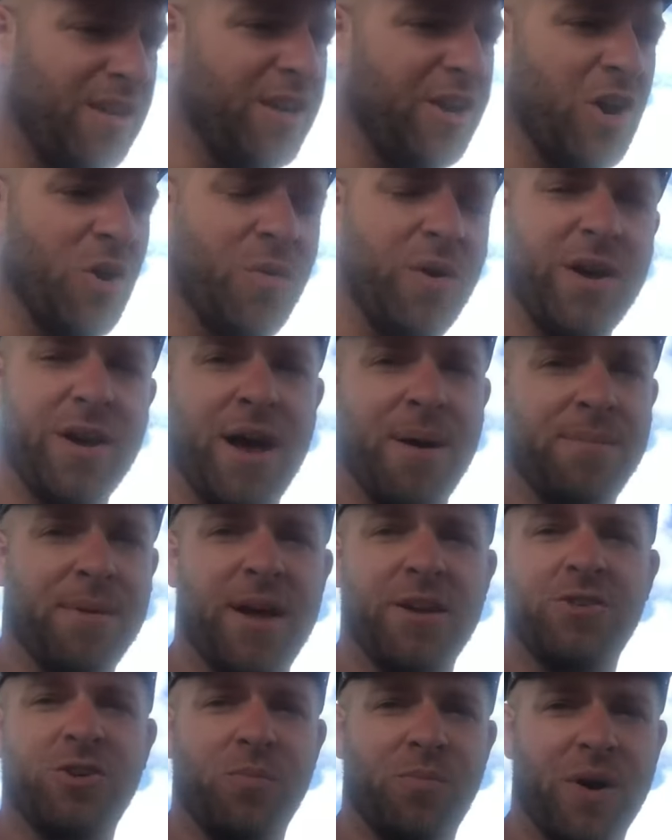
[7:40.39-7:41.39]
You know what? I'm
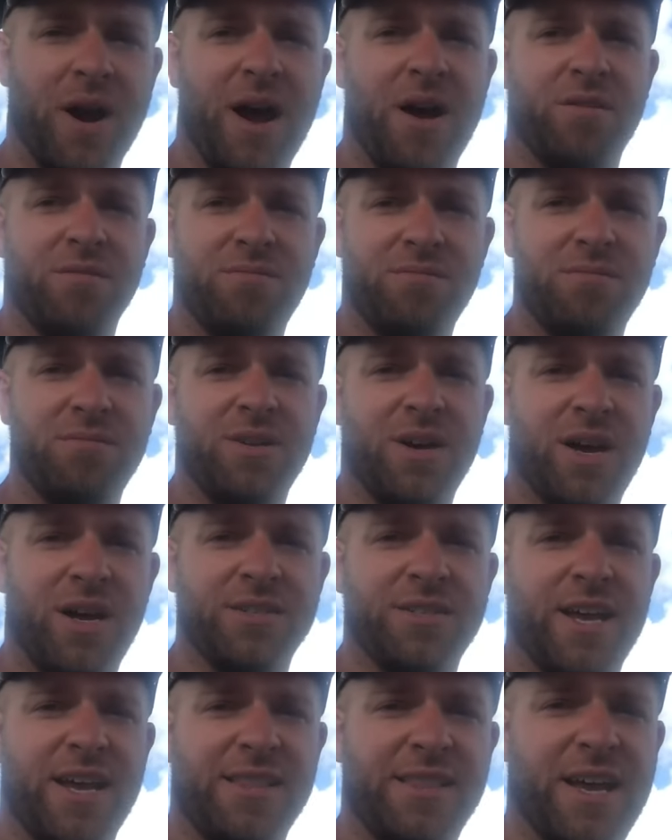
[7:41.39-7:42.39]
not too proud.
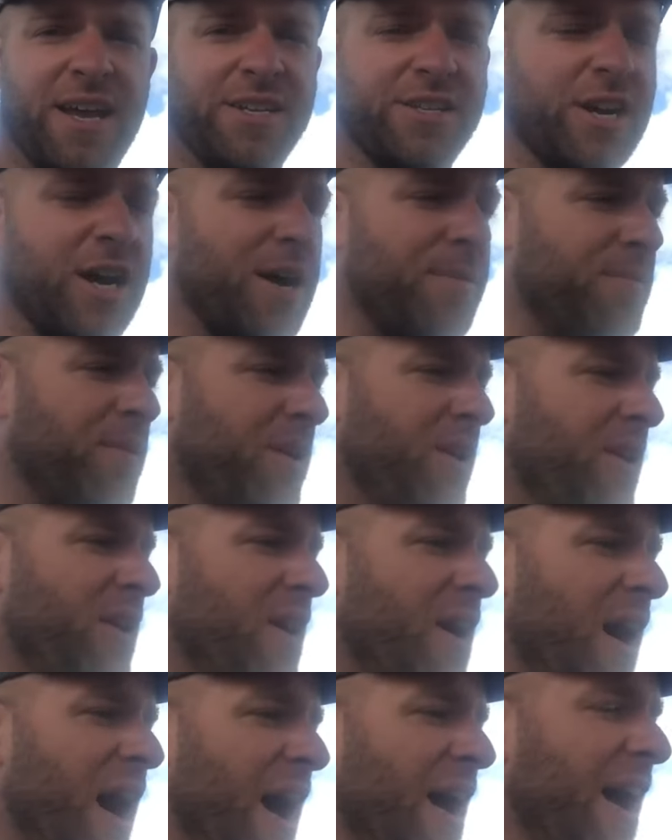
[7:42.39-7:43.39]
I'll take that job.
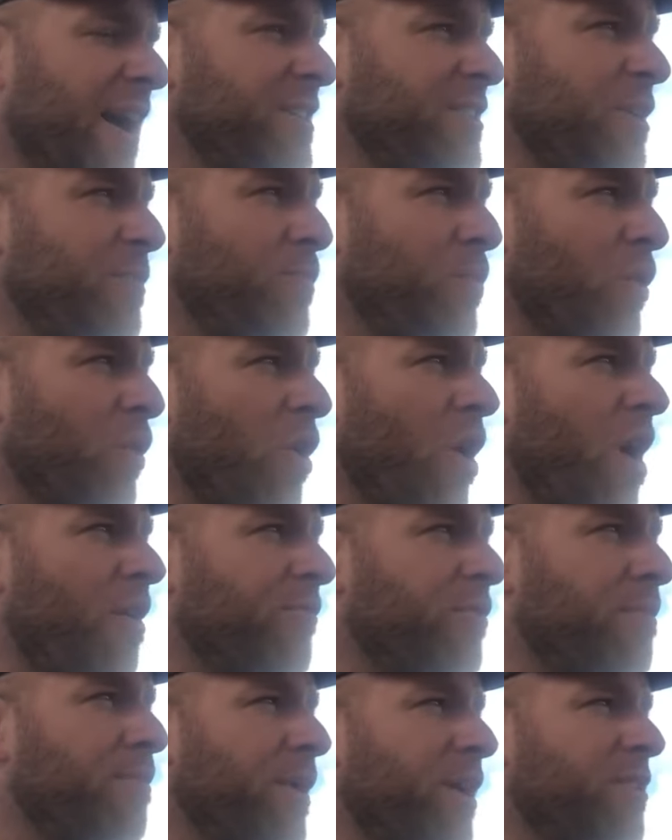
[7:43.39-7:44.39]
I actually put
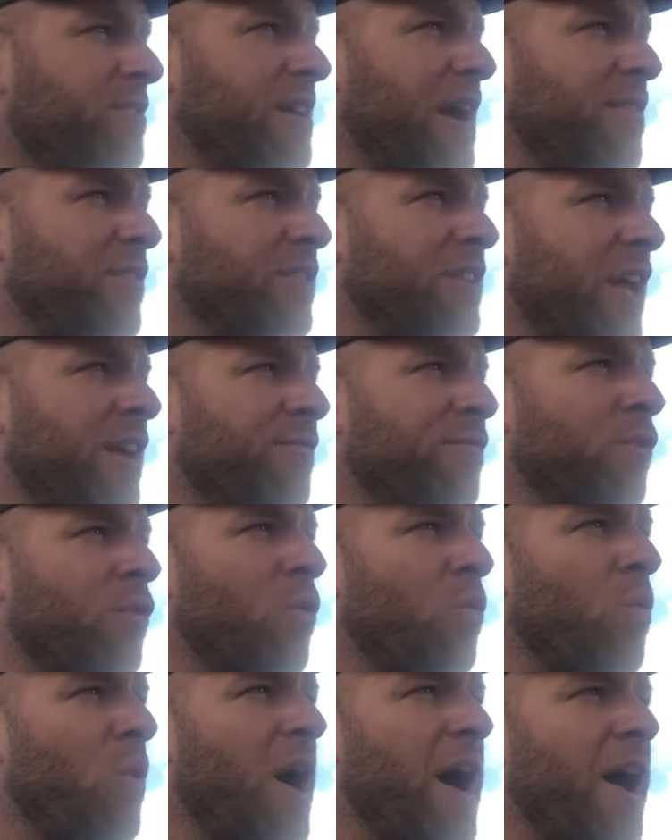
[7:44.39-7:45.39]
off the bus driver thing for
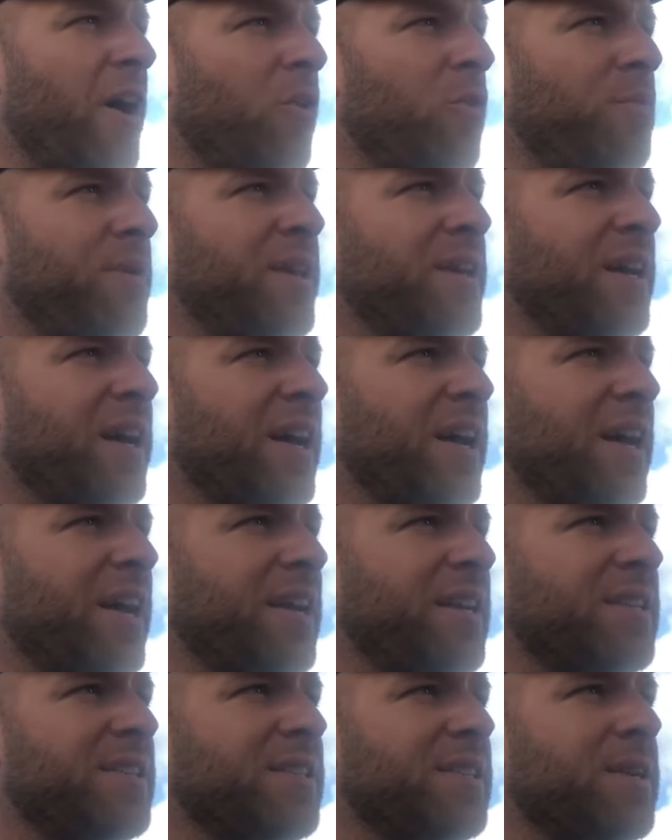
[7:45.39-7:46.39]
a while
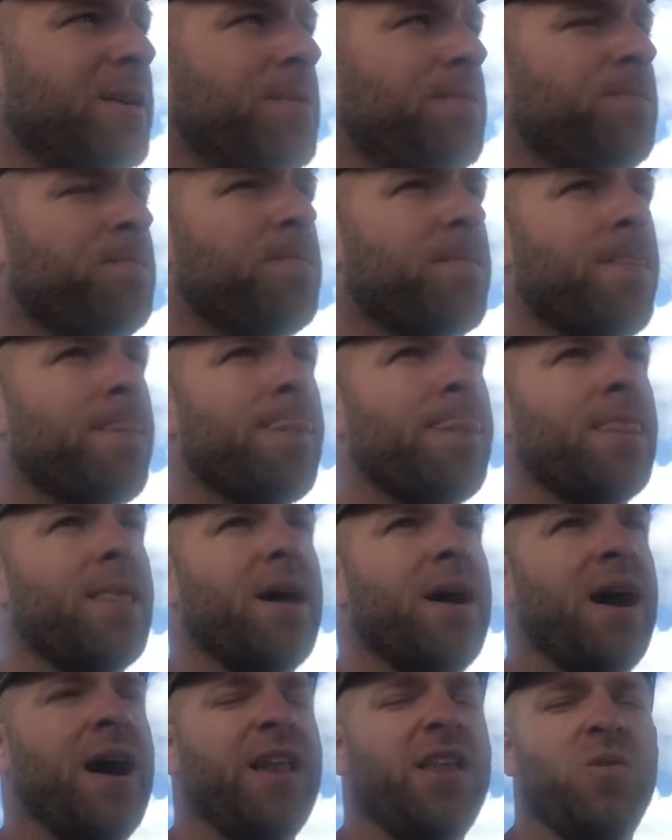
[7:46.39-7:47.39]
because
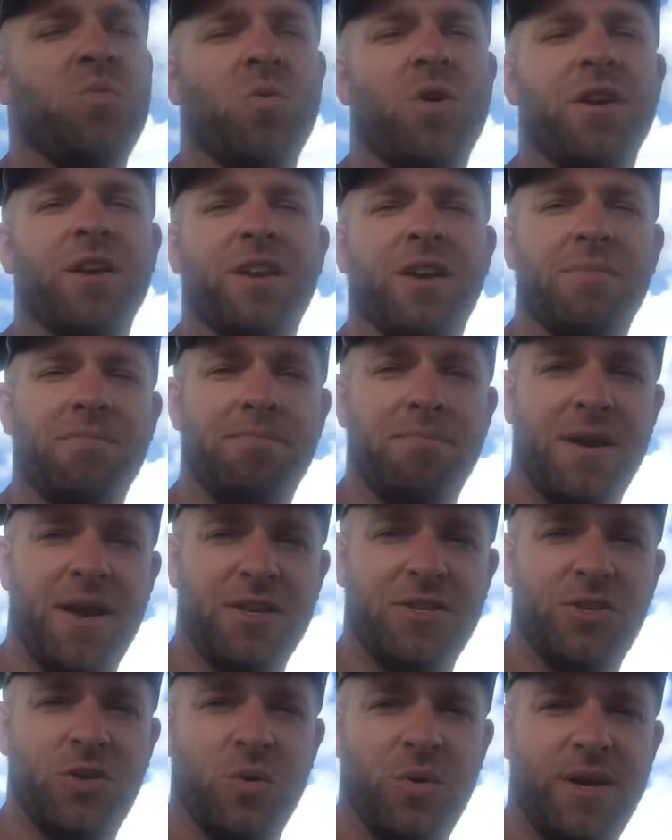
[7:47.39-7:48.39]
I didn't want to
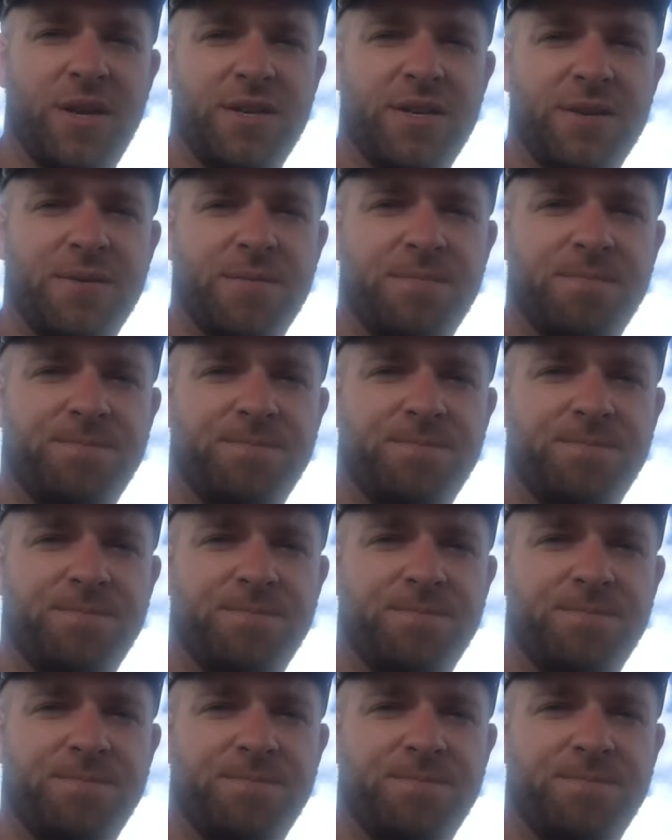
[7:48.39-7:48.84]
commit to it